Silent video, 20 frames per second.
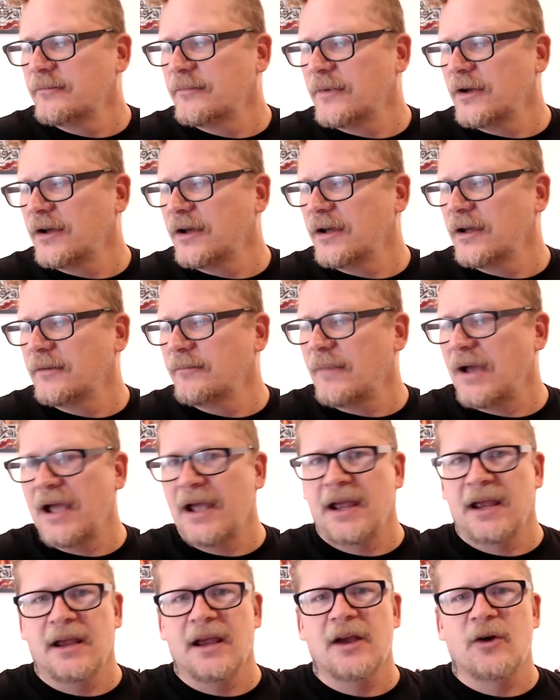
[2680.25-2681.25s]
uh, my
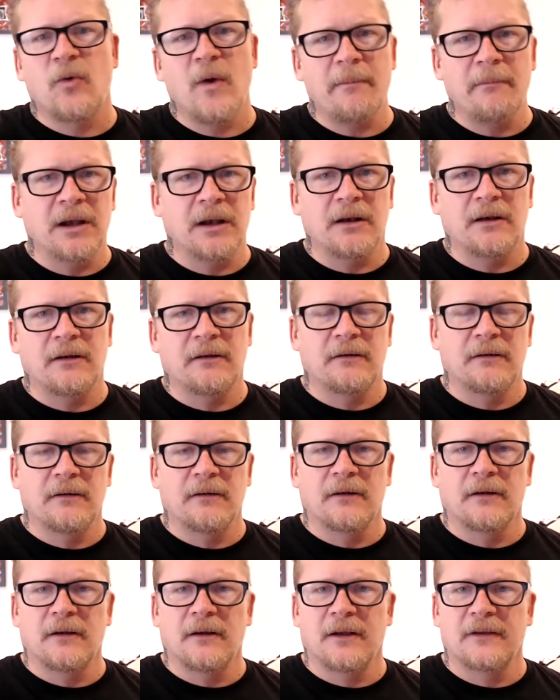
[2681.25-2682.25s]
equipment
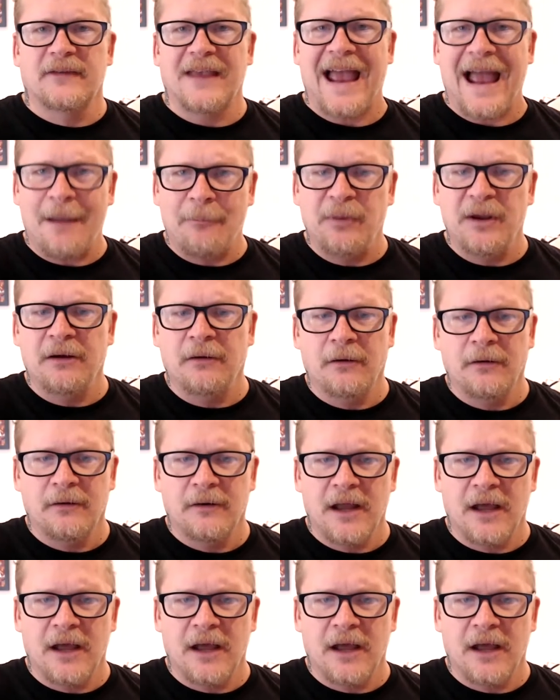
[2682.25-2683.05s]
is happier